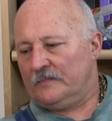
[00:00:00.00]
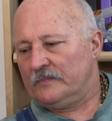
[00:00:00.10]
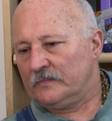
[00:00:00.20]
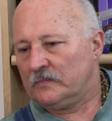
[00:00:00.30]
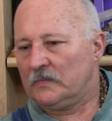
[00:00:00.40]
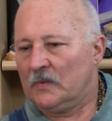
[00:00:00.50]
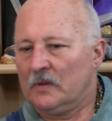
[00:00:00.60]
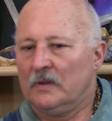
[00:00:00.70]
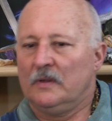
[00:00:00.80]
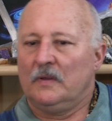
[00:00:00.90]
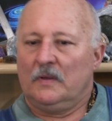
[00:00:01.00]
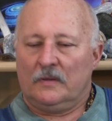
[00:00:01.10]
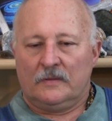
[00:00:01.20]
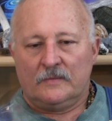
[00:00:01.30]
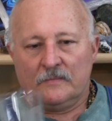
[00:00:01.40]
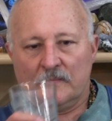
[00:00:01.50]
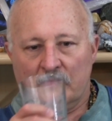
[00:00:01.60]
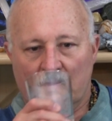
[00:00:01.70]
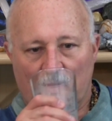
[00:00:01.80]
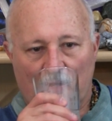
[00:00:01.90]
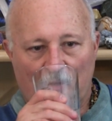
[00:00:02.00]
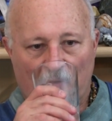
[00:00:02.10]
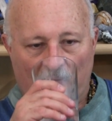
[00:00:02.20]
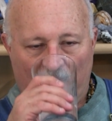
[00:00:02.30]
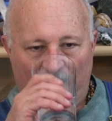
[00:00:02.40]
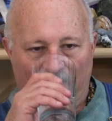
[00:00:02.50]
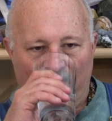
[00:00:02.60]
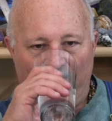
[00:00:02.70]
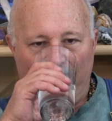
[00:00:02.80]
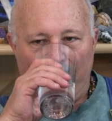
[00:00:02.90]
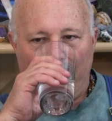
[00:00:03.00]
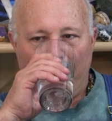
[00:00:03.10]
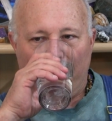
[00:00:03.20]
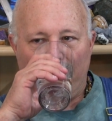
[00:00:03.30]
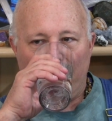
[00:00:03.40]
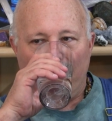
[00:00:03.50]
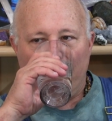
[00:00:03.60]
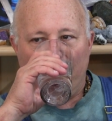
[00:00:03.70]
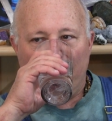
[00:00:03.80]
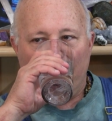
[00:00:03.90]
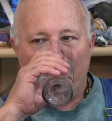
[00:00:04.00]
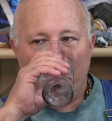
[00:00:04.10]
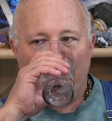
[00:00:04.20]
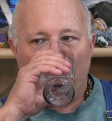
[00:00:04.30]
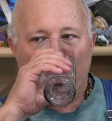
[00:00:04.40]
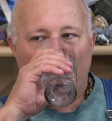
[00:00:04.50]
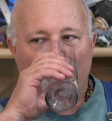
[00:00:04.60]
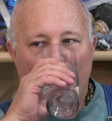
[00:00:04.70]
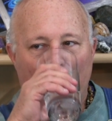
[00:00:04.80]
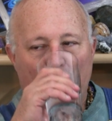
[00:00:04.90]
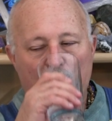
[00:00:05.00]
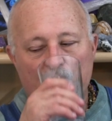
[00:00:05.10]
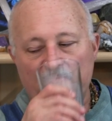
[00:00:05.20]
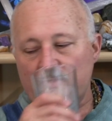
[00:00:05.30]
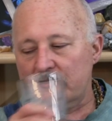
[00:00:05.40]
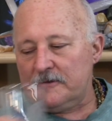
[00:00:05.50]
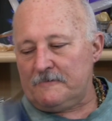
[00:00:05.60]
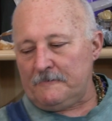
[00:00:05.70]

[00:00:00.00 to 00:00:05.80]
Nothing is said.